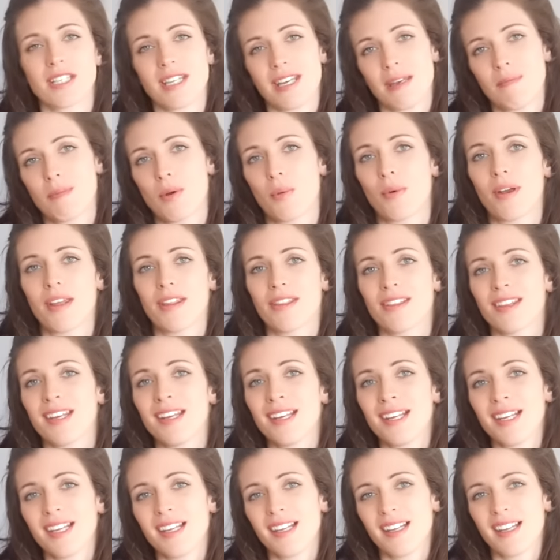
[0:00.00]
I team it with
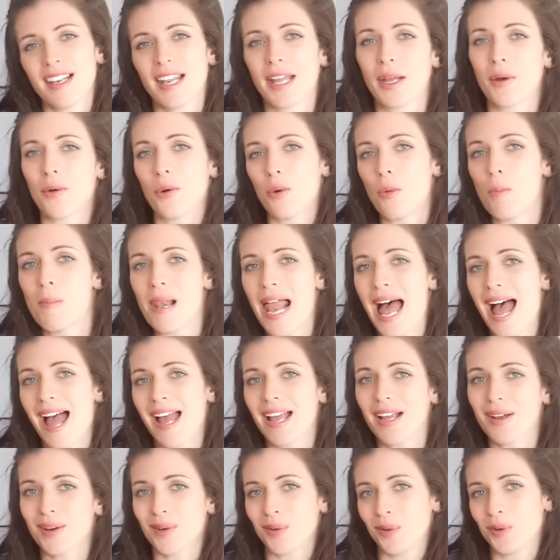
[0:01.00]
like all
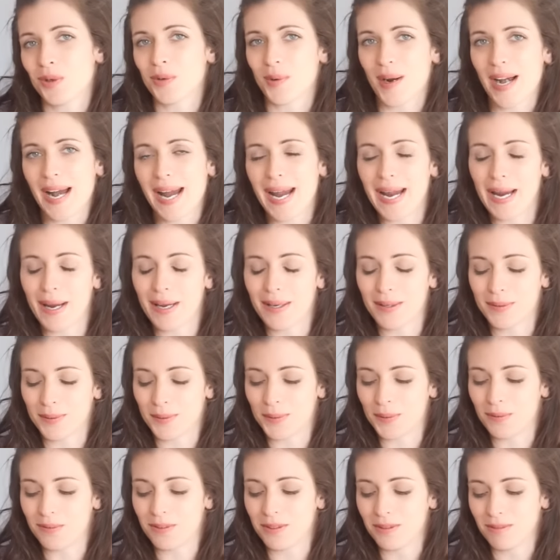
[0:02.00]
black or grey
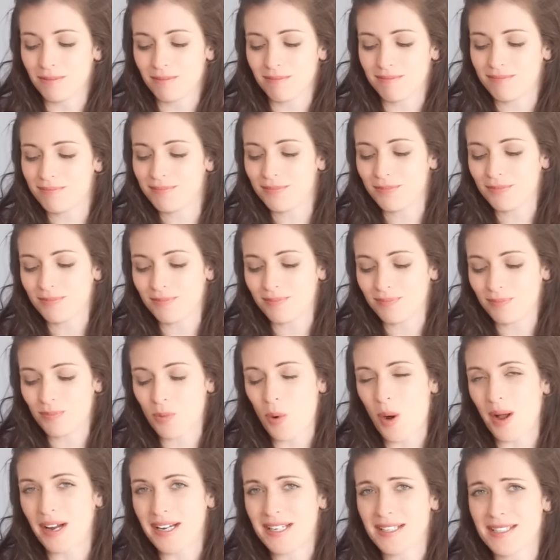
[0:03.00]
or
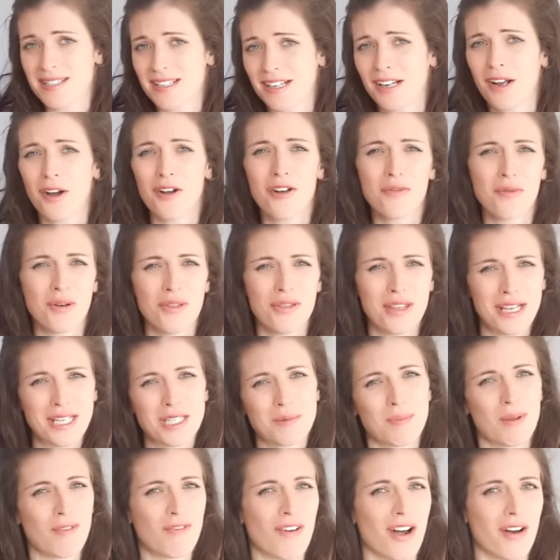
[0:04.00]
white, I kind of want
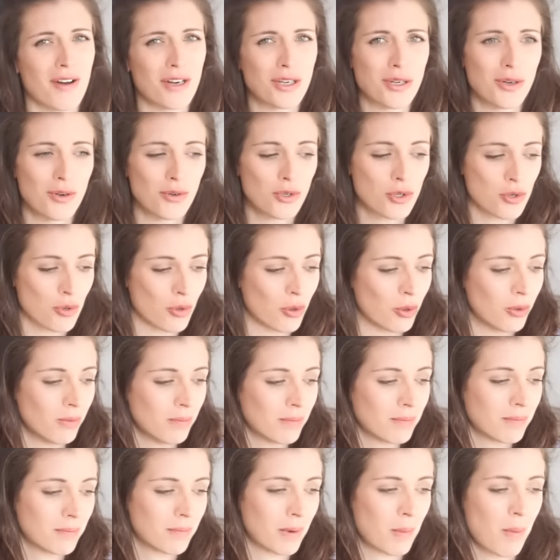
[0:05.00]
things to be very
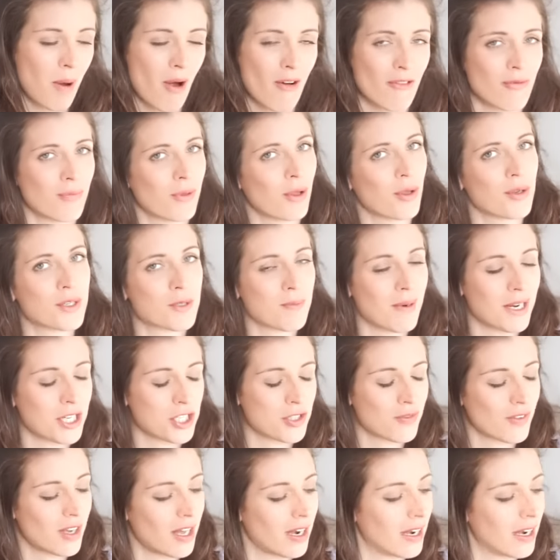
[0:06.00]
neutral, apart from the old splash of